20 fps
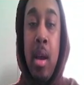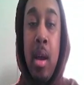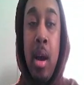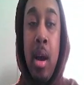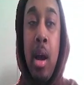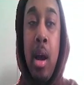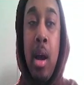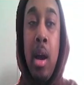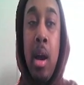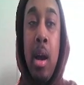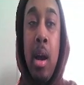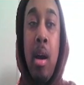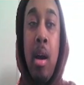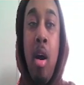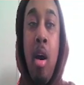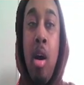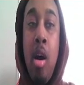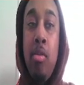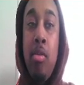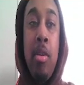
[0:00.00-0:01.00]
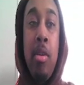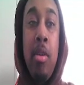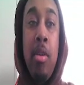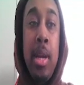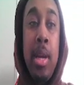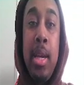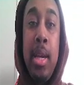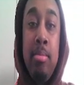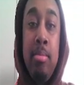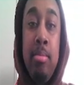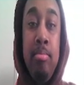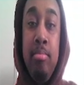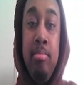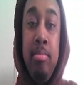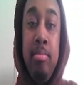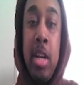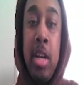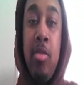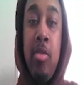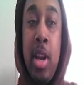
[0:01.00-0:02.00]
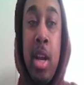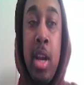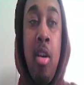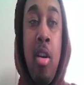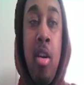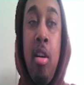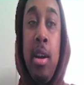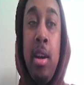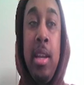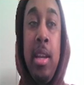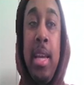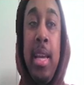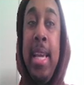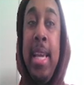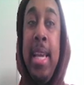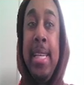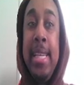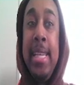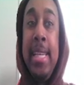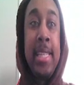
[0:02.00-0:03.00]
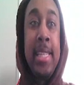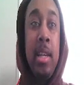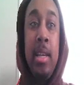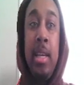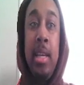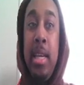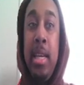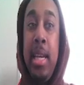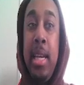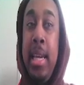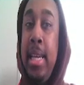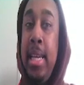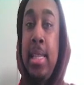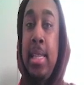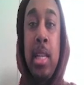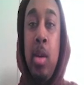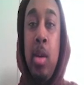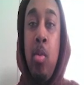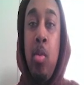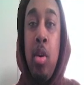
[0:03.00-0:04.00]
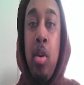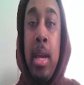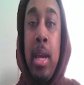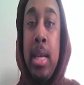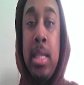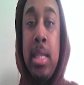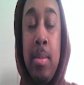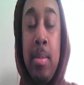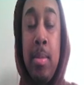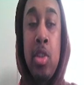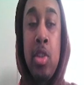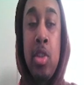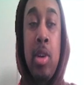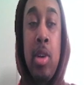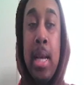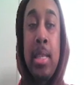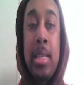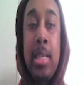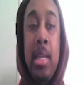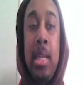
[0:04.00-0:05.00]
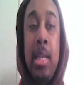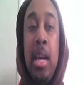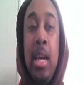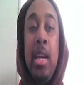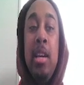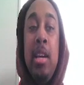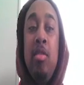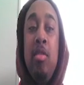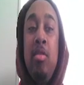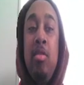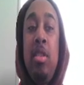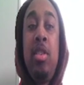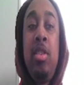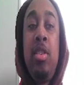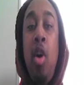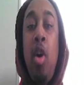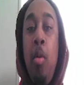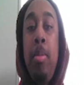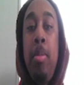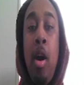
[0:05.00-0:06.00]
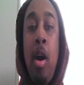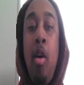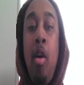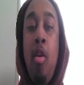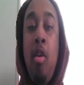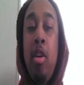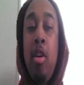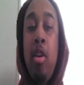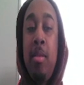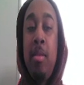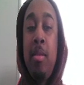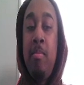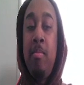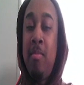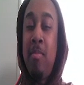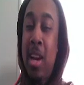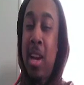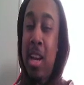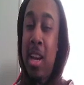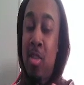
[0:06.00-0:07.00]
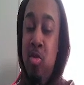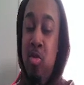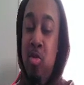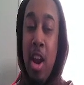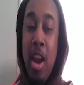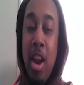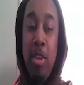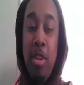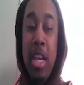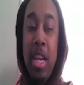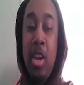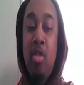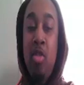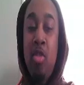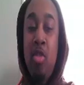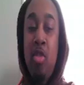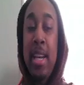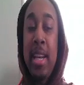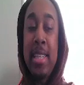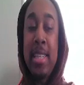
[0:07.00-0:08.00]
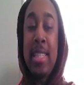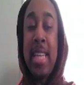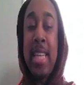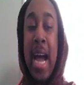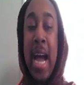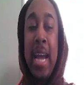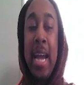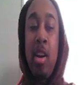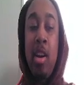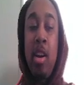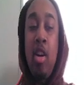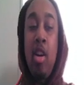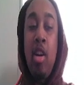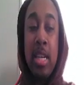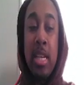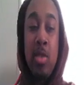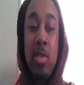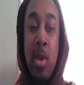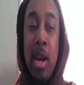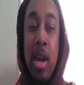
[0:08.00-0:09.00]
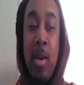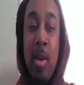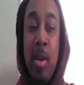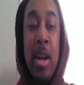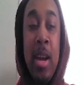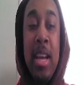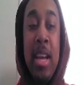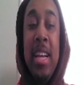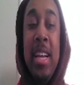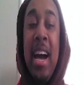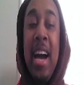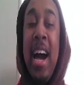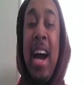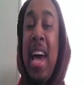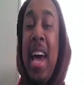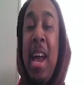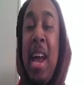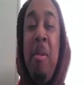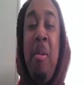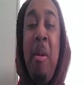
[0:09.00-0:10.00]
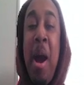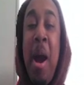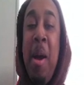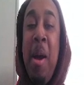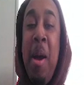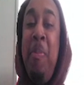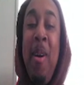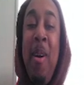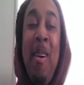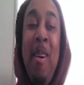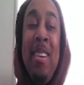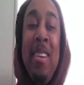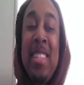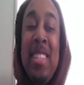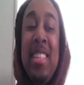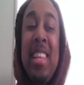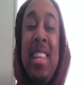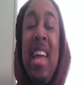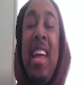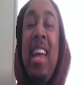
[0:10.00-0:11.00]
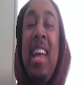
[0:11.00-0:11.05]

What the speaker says: Honorary generated card, easily World Legacy of Monstrosity. Dope card. a very great design card as well. A lot of my opponents is like,